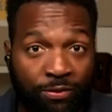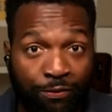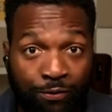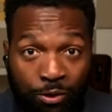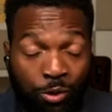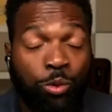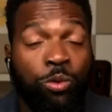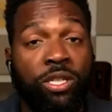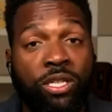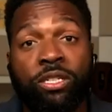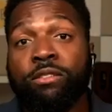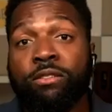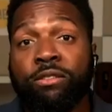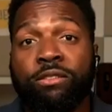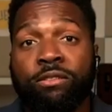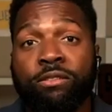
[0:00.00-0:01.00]
few
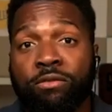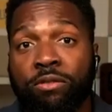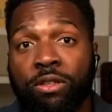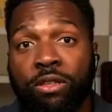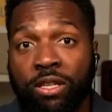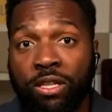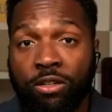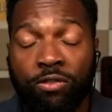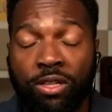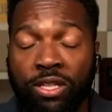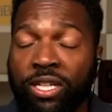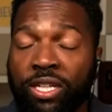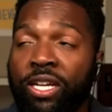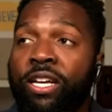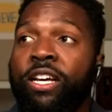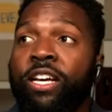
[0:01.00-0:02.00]
years, literally.
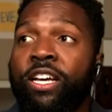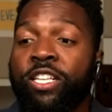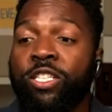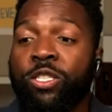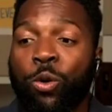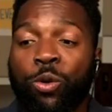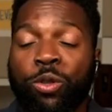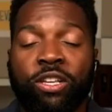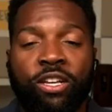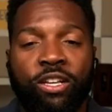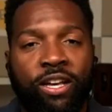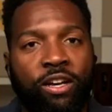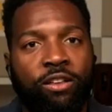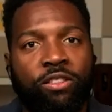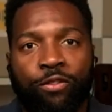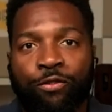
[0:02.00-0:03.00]
So
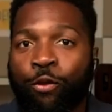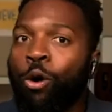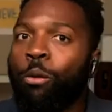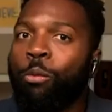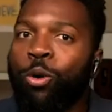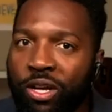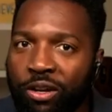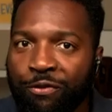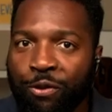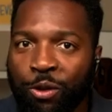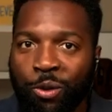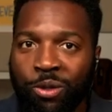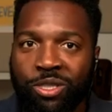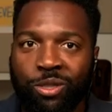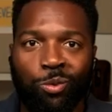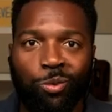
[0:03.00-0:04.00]
the formal
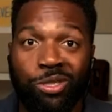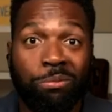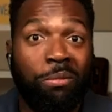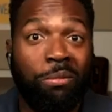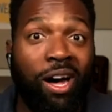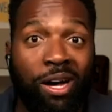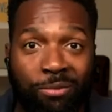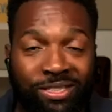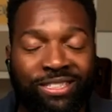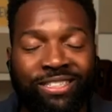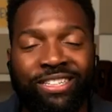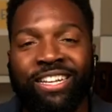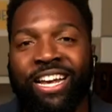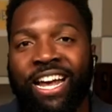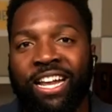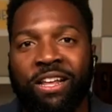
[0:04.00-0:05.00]
influence was mom's
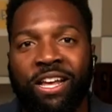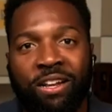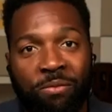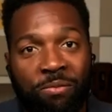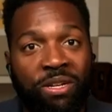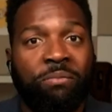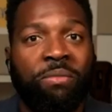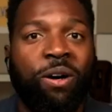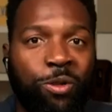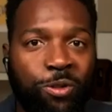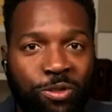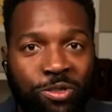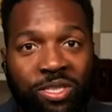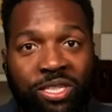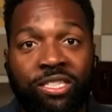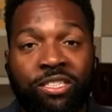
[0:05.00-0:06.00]
and a bit of my older
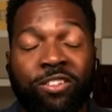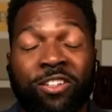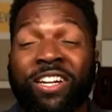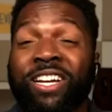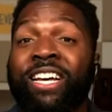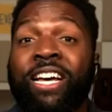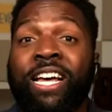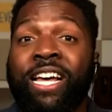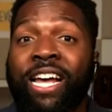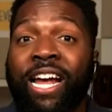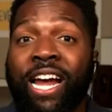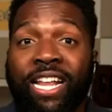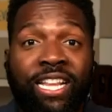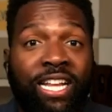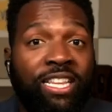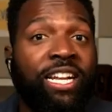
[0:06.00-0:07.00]
sister, and
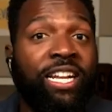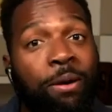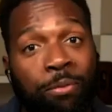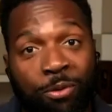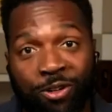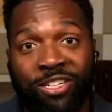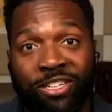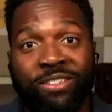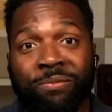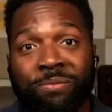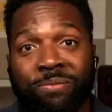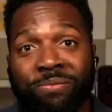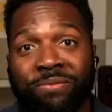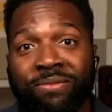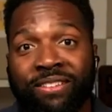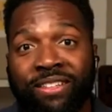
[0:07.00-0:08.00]
then the neighborhood.
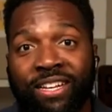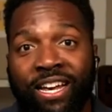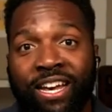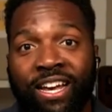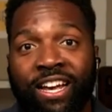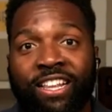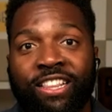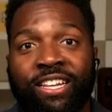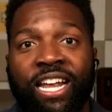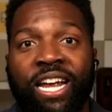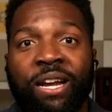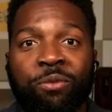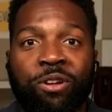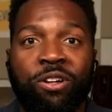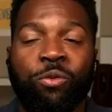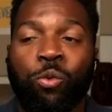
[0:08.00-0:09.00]
And the
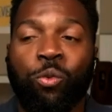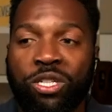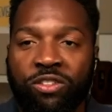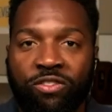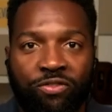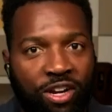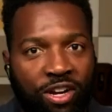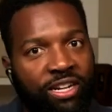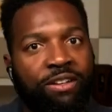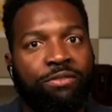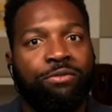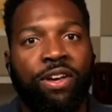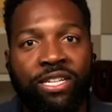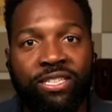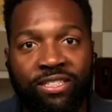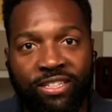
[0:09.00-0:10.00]
neighborhood was very
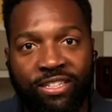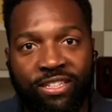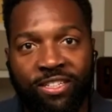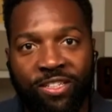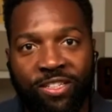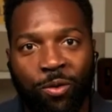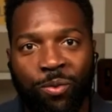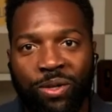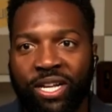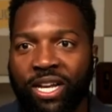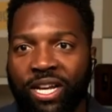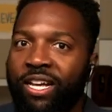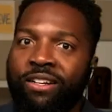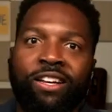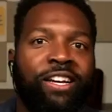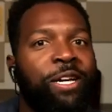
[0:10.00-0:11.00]
invested. You know, we
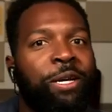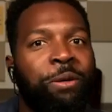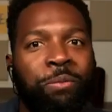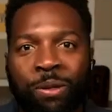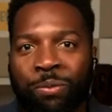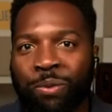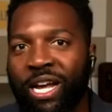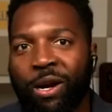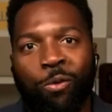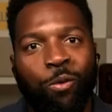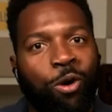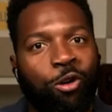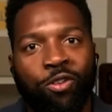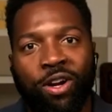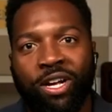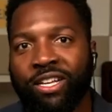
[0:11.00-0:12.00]
had people that weren't
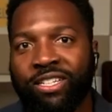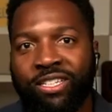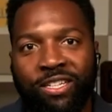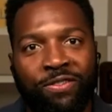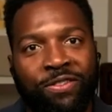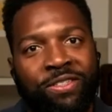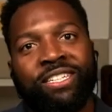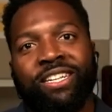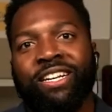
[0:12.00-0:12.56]
relatives